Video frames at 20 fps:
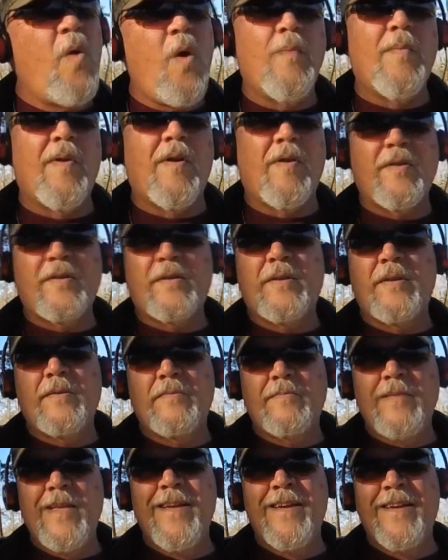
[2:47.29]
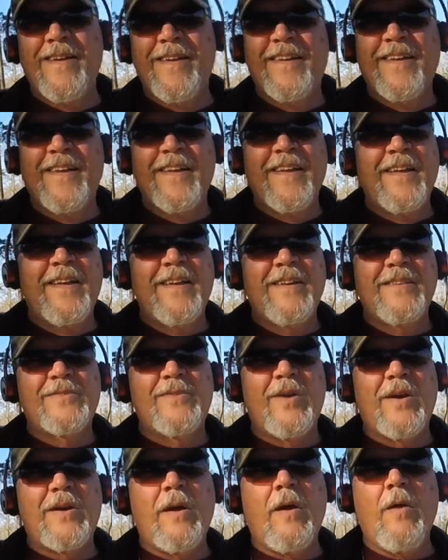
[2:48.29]
Walmart.
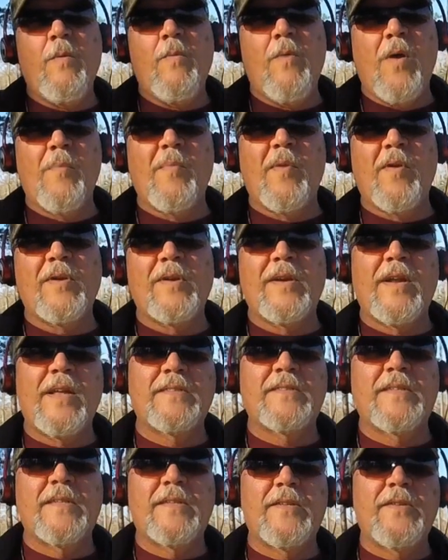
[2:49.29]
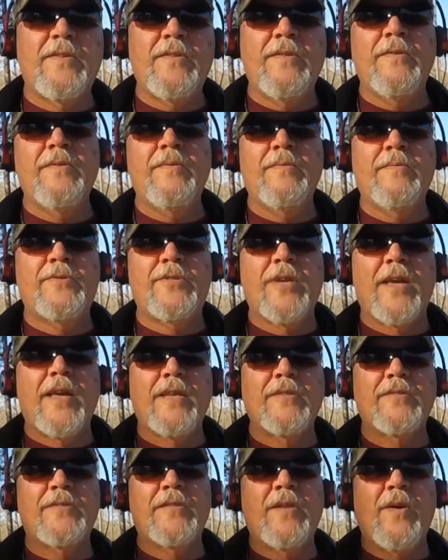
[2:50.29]
So I called Walmart and I said, do you
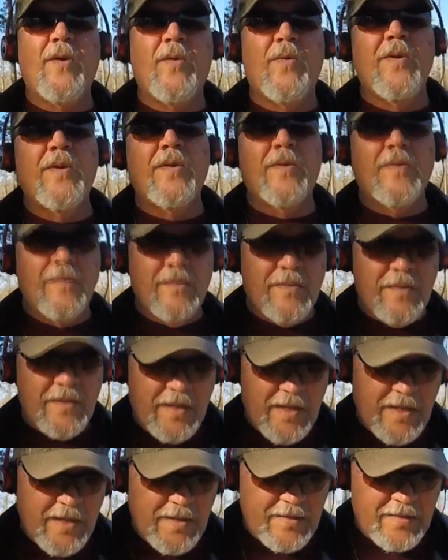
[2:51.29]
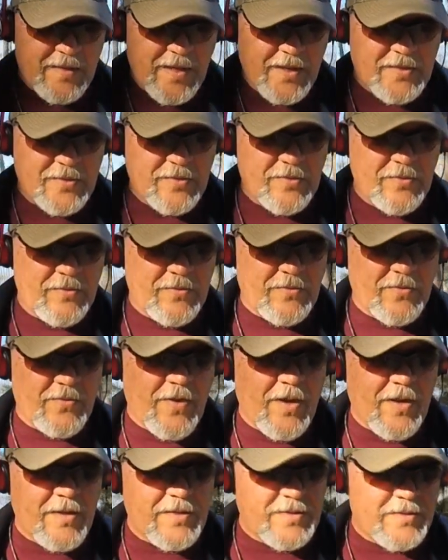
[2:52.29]
change the oil in diesel
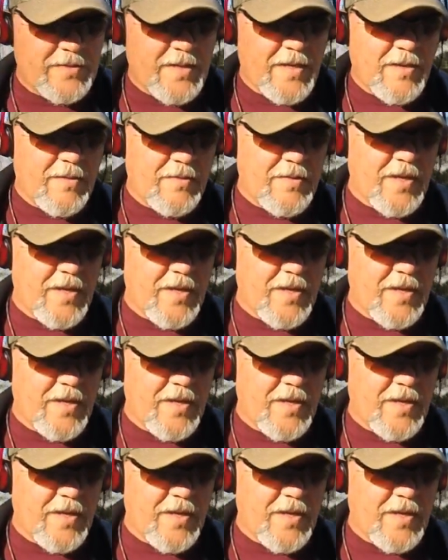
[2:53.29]
trucks? And they